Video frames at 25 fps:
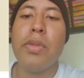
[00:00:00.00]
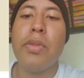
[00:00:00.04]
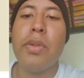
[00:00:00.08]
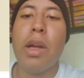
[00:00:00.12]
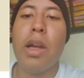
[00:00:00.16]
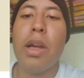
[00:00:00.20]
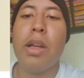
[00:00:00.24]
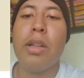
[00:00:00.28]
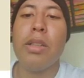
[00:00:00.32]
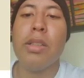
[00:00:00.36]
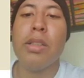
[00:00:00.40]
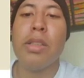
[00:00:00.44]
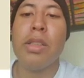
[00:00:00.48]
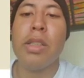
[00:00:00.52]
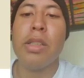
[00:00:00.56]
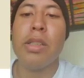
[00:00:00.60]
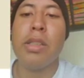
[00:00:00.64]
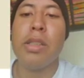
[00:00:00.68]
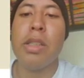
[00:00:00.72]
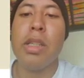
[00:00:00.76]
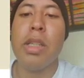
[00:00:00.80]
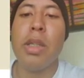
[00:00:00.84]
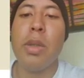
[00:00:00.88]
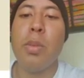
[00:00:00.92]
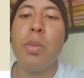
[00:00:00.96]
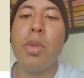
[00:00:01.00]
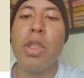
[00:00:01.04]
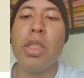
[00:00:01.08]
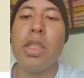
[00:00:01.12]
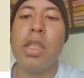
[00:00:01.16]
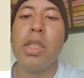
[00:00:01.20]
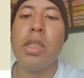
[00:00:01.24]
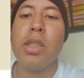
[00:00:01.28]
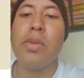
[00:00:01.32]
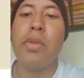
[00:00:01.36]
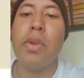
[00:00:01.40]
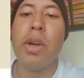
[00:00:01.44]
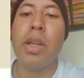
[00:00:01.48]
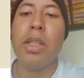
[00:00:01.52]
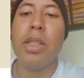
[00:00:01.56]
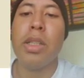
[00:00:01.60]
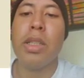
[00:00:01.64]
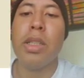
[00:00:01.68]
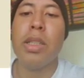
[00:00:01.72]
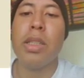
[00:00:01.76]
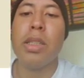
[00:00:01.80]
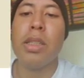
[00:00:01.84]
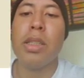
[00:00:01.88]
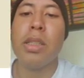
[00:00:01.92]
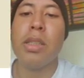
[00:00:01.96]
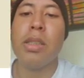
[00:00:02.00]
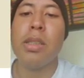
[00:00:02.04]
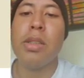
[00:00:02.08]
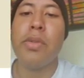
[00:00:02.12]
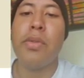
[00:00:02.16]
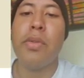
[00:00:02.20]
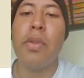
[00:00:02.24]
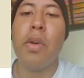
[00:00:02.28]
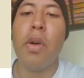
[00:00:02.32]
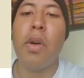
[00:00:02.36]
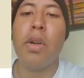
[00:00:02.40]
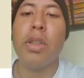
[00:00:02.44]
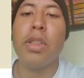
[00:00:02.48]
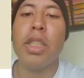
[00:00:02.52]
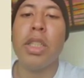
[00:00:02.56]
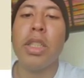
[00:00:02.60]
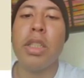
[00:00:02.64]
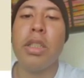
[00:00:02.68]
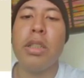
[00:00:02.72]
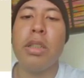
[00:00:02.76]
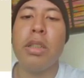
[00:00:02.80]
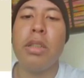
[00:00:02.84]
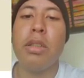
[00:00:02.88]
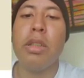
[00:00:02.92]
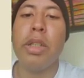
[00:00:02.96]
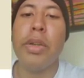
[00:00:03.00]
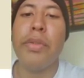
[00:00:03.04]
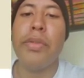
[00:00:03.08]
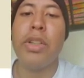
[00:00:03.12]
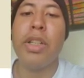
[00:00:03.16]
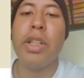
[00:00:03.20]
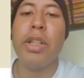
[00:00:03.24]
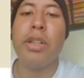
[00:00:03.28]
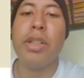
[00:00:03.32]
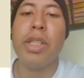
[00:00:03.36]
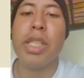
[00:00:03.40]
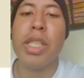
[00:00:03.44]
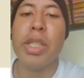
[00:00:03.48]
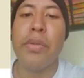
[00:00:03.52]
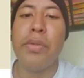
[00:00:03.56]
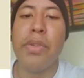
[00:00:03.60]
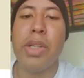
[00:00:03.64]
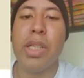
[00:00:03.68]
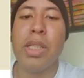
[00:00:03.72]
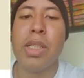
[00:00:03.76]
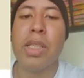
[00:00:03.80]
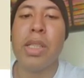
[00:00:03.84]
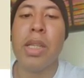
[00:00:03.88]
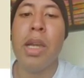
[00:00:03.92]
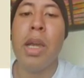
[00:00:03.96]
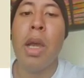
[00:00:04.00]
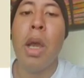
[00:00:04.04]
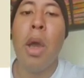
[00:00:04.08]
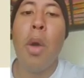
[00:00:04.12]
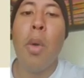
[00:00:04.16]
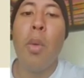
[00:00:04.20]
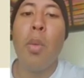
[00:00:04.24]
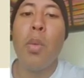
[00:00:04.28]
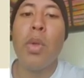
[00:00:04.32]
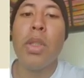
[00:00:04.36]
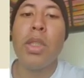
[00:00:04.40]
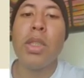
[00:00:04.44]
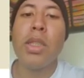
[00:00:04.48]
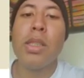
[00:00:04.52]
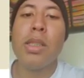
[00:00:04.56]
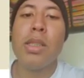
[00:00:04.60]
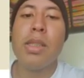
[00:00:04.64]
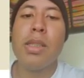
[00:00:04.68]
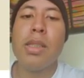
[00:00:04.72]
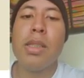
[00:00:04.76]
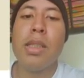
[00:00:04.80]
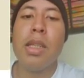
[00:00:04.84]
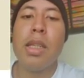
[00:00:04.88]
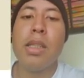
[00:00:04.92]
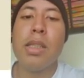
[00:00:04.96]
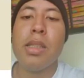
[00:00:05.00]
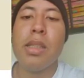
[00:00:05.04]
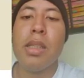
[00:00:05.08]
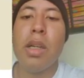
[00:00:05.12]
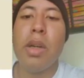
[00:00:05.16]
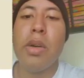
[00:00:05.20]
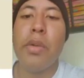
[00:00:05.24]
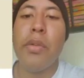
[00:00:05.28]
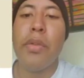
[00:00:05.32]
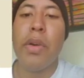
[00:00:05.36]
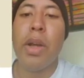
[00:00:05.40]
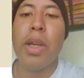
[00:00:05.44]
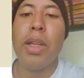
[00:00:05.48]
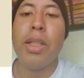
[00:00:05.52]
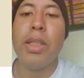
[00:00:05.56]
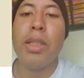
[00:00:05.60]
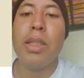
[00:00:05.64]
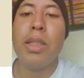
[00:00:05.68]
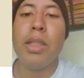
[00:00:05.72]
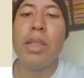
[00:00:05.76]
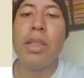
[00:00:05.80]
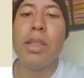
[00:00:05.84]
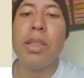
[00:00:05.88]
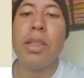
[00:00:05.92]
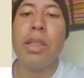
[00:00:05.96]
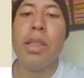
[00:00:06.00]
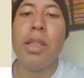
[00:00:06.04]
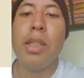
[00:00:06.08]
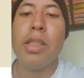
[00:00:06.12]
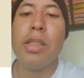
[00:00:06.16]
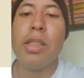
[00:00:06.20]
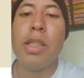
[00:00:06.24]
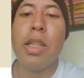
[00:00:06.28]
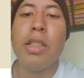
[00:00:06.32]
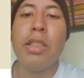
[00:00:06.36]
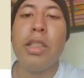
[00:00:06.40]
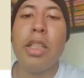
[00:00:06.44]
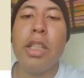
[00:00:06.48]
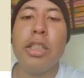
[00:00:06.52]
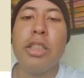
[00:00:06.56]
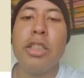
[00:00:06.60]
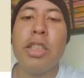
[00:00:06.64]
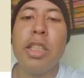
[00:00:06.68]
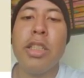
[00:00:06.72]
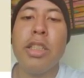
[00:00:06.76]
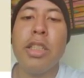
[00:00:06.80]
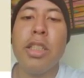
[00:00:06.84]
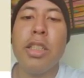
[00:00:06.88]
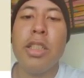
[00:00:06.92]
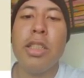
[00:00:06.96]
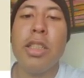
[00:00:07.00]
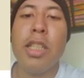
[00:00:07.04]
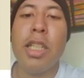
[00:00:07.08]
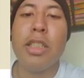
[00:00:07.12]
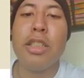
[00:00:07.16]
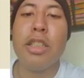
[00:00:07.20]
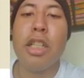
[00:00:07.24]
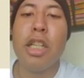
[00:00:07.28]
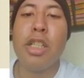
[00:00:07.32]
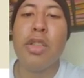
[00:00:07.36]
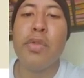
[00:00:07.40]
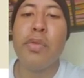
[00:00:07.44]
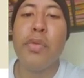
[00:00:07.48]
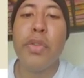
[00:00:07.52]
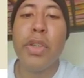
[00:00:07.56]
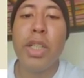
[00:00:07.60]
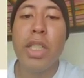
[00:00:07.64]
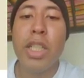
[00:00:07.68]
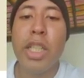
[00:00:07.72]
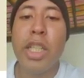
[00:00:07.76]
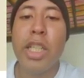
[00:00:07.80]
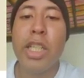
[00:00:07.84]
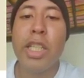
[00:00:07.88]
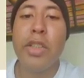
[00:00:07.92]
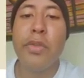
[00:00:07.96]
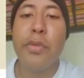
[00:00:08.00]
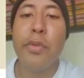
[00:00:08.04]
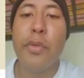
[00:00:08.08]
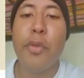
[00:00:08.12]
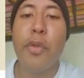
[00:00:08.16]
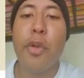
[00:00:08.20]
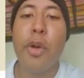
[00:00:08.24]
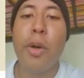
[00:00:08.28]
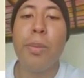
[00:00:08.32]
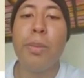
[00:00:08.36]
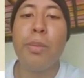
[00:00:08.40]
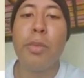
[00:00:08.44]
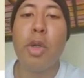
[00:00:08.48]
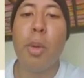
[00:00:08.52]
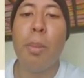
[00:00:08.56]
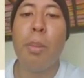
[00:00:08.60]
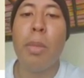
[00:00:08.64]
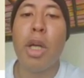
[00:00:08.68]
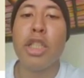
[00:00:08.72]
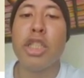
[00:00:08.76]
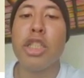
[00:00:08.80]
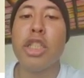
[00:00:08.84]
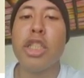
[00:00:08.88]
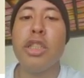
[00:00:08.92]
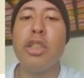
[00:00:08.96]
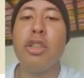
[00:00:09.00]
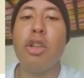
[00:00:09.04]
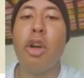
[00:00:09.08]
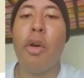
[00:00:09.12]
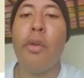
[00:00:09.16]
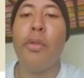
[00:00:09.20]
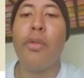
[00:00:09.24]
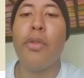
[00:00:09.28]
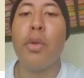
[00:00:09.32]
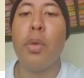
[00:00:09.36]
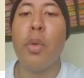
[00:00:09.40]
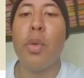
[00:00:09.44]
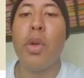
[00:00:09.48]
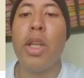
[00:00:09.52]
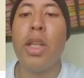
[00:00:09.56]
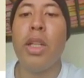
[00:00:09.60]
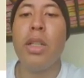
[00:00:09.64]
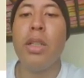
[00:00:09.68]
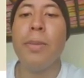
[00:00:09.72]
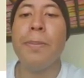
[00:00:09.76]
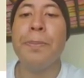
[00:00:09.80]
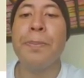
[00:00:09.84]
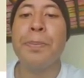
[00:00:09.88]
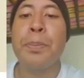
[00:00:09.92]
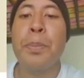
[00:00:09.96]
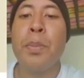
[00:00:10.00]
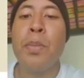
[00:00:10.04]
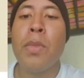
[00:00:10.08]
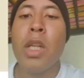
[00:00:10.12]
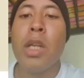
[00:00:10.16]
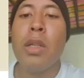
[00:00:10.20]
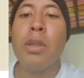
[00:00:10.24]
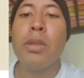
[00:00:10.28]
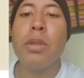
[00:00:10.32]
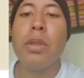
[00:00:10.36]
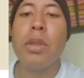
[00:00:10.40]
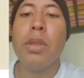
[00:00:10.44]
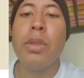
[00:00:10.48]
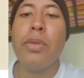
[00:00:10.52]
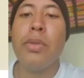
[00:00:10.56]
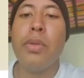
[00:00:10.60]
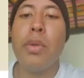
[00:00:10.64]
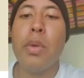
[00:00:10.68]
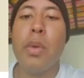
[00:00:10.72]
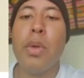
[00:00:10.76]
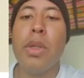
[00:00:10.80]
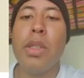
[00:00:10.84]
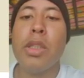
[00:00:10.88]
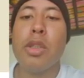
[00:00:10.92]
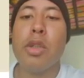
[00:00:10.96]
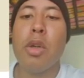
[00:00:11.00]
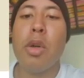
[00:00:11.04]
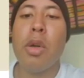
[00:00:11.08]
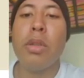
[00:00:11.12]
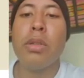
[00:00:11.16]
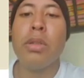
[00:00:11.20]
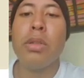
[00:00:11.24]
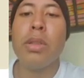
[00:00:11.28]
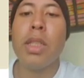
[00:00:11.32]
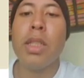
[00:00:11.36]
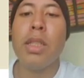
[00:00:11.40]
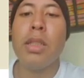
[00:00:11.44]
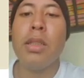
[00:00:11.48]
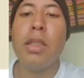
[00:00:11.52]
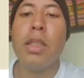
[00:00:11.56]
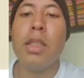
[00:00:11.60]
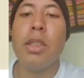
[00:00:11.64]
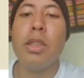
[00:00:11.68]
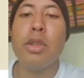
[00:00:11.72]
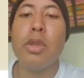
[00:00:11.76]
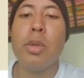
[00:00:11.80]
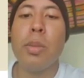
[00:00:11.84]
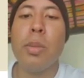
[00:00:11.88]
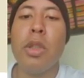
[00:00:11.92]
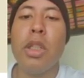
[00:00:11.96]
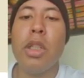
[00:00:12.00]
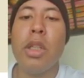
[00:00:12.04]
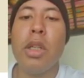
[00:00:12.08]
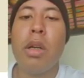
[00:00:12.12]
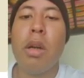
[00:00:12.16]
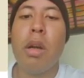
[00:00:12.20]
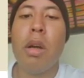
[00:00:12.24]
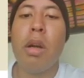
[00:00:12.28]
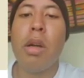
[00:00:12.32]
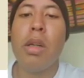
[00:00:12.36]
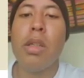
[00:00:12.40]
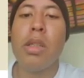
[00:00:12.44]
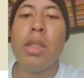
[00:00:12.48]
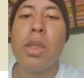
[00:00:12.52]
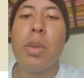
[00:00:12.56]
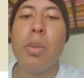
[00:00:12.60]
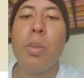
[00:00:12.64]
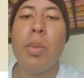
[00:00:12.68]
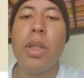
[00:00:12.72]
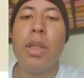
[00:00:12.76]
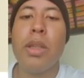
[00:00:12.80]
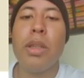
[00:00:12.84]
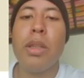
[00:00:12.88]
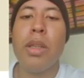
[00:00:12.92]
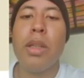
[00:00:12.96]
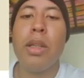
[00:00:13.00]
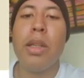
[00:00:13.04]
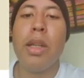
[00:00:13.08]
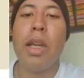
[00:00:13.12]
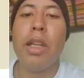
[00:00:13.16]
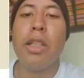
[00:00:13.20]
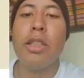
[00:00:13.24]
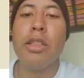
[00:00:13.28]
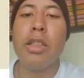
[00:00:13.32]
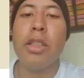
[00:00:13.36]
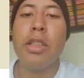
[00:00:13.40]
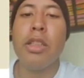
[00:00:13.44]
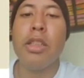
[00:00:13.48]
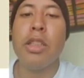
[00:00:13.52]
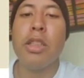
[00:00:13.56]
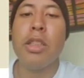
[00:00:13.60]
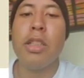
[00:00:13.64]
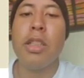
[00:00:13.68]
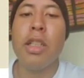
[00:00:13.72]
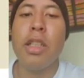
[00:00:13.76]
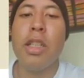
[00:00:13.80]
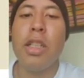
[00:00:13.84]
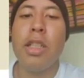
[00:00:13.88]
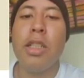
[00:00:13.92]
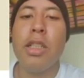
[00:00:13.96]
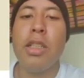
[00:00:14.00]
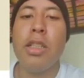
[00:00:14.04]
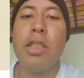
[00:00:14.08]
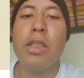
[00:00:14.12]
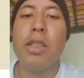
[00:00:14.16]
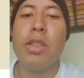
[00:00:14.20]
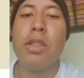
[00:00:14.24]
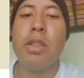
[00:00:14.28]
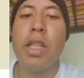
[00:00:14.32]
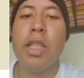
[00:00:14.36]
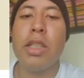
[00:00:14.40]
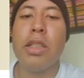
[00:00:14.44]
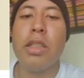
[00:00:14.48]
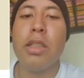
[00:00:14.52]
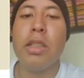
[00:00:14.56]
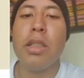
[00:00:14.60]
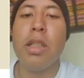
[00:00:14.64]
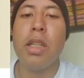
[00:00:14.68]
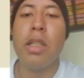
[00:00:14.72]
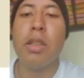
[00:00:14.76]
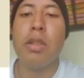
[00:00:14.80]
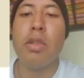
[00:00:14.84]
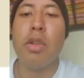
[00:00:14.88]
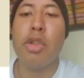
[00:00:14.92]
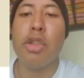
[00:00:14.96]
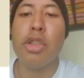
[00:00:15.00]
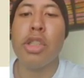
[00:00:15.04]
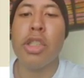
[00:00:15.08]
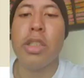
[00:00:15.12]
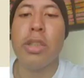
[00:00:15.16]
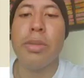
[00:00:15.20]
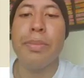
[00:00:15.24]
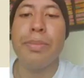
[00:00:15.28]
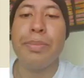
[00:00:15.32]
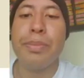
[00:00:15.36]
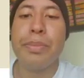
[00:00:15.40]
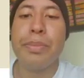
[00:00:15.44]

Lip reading: 560, which is fire heaters for general refinery service, which states a fire heater is an exchanger that transfers heat from combustion of fuel to fluids contained in tubular coils within an internally insulated enclosure.